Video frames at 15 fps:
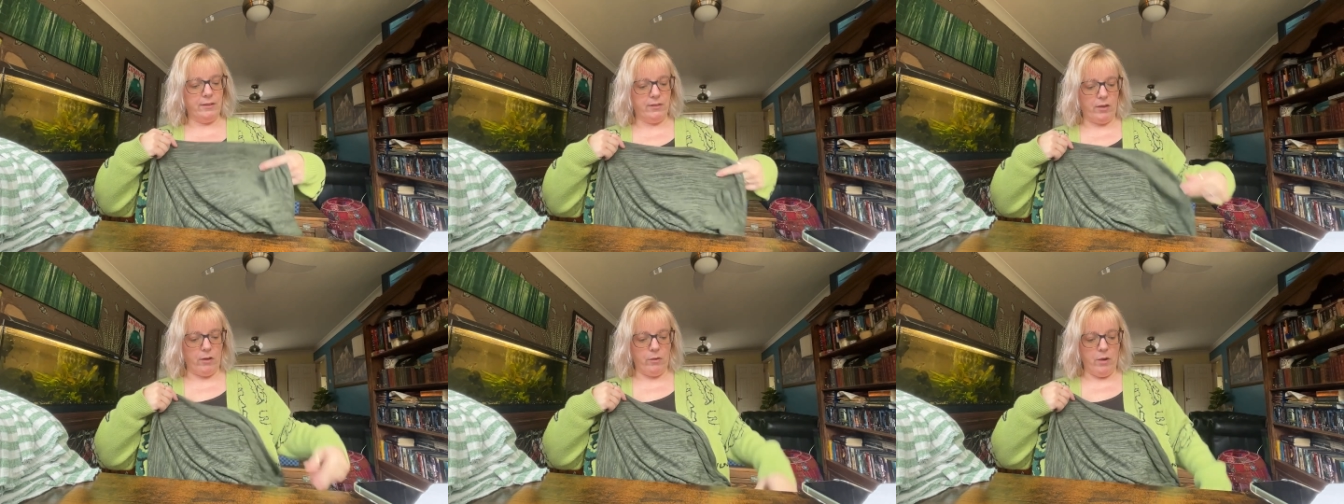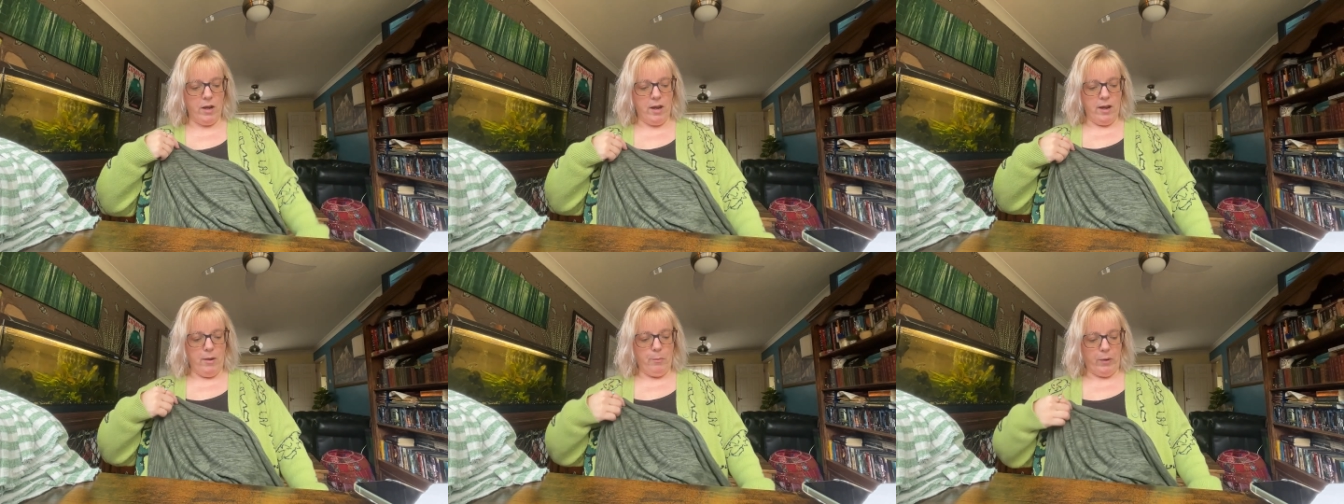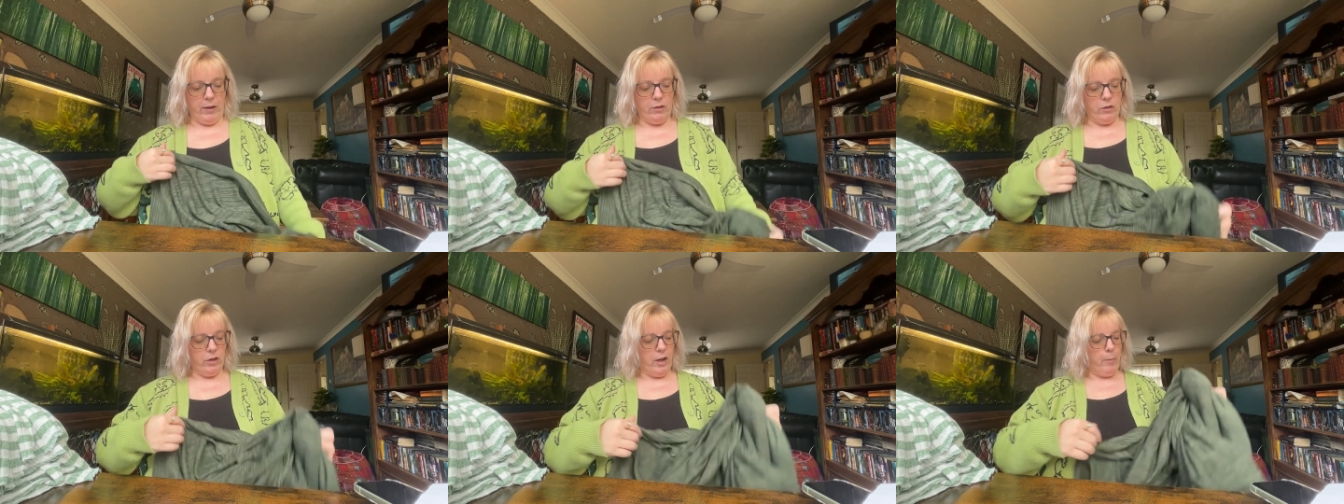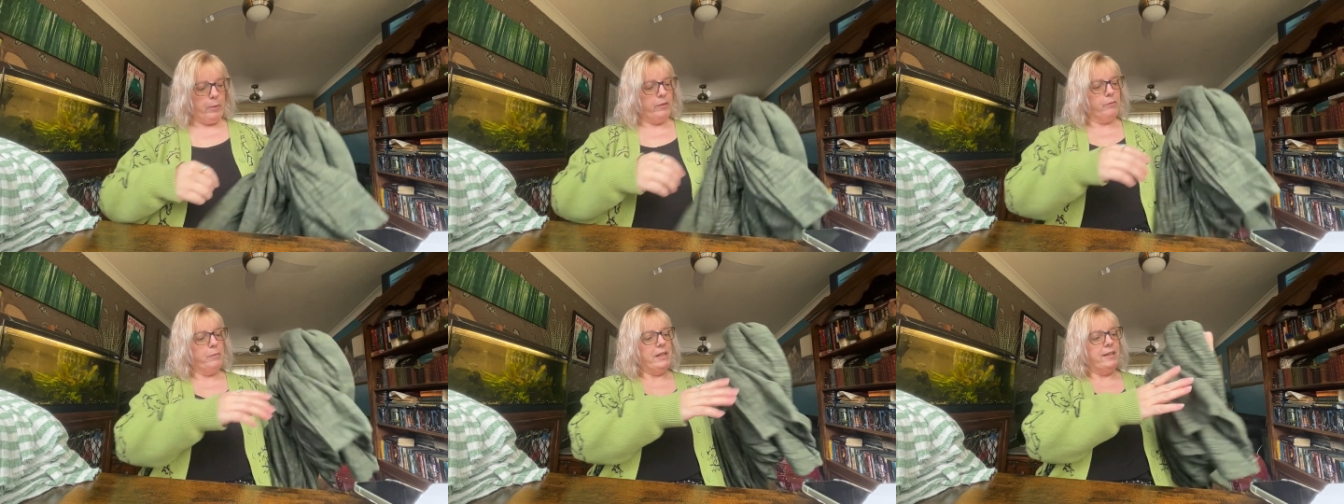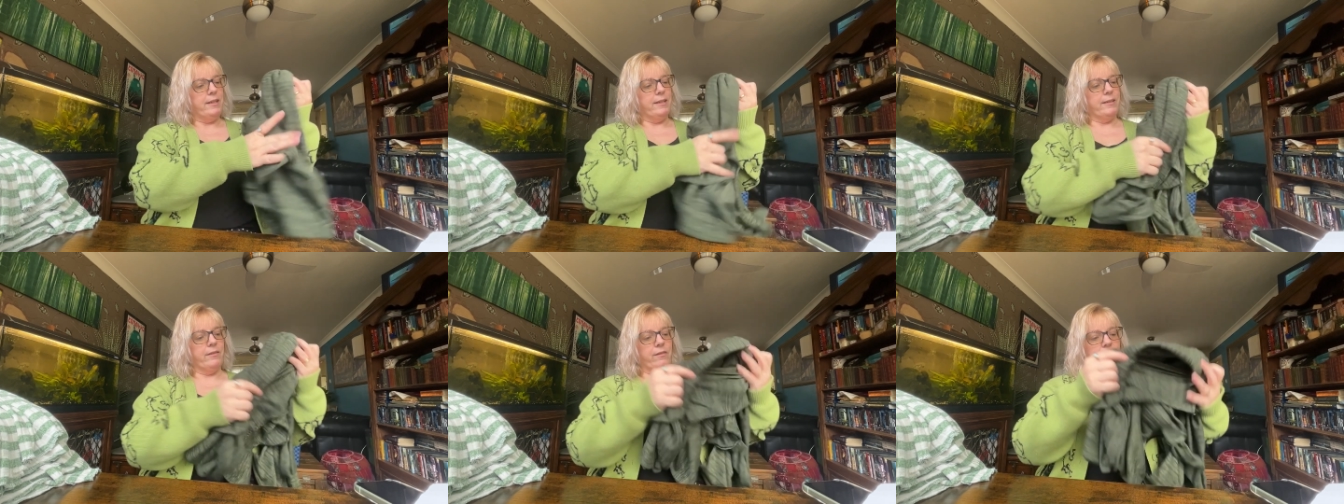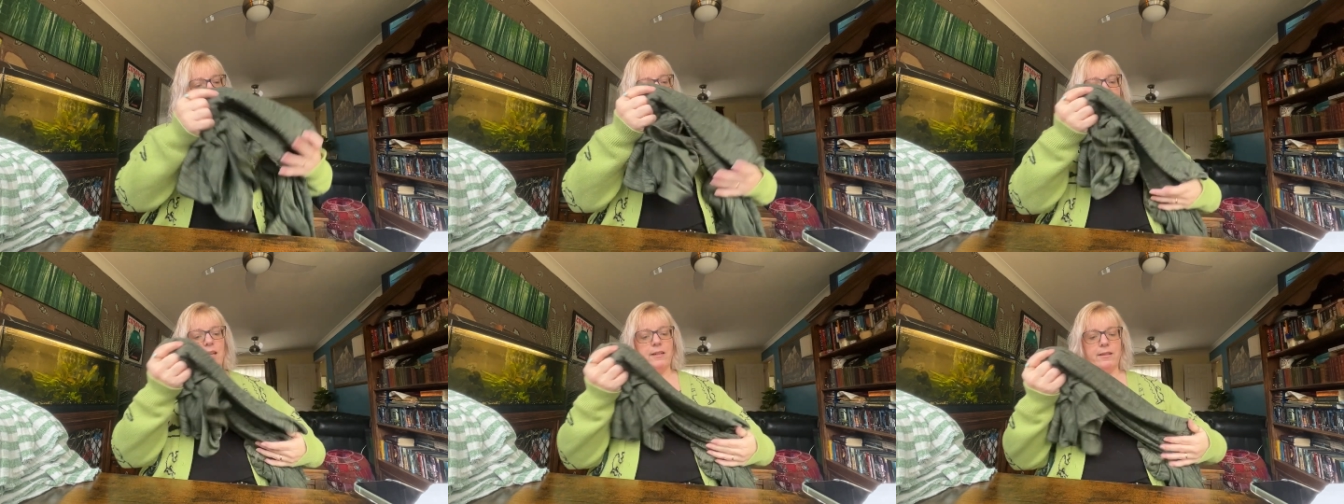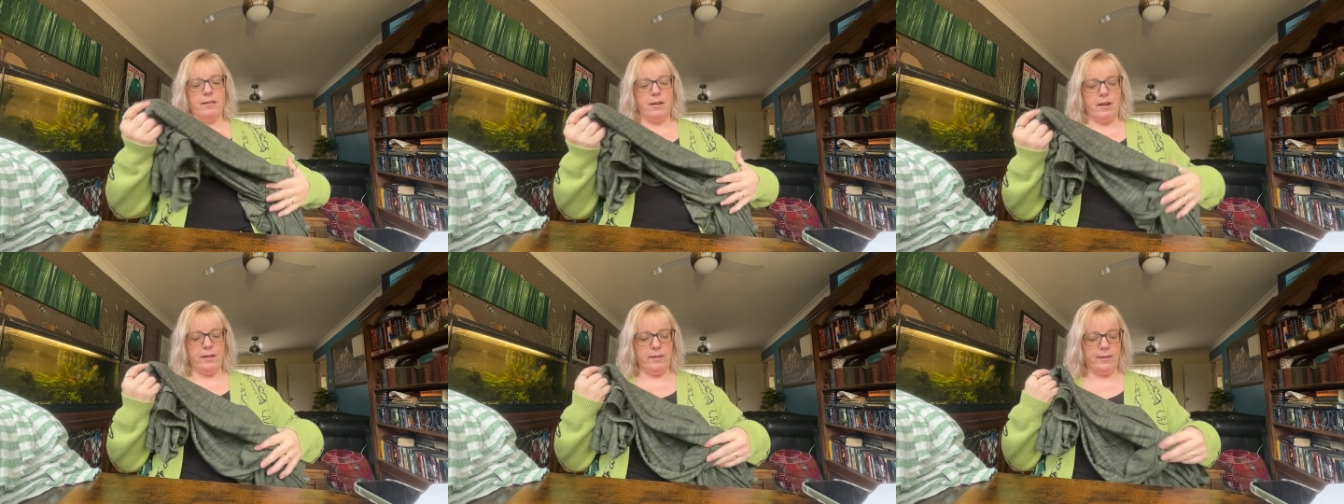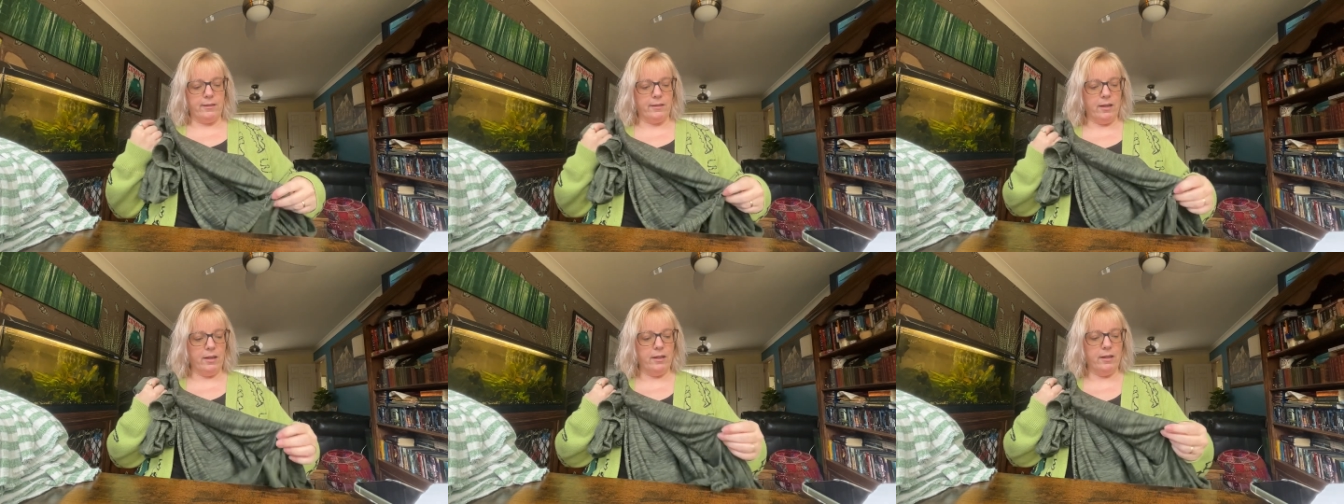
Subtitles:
So, but I got a couple of meters of that. It's nice.